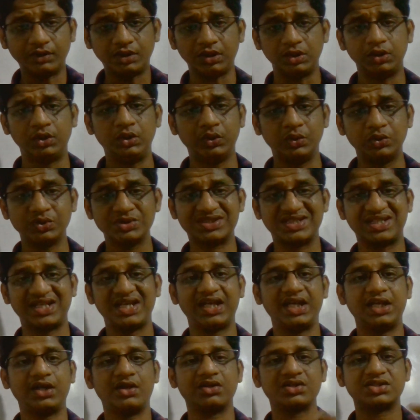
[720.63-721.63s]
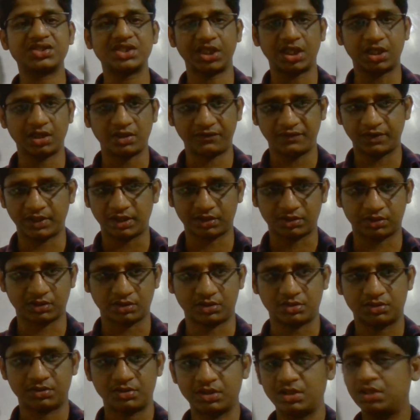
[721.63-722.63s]
lose, gain or share of
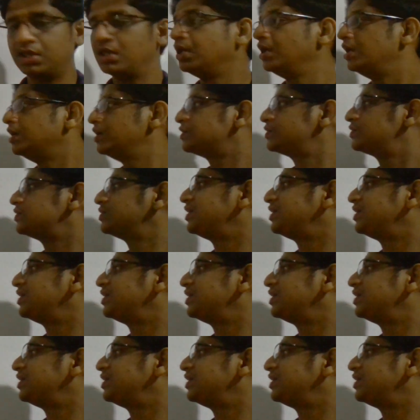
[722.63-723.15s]
electron. So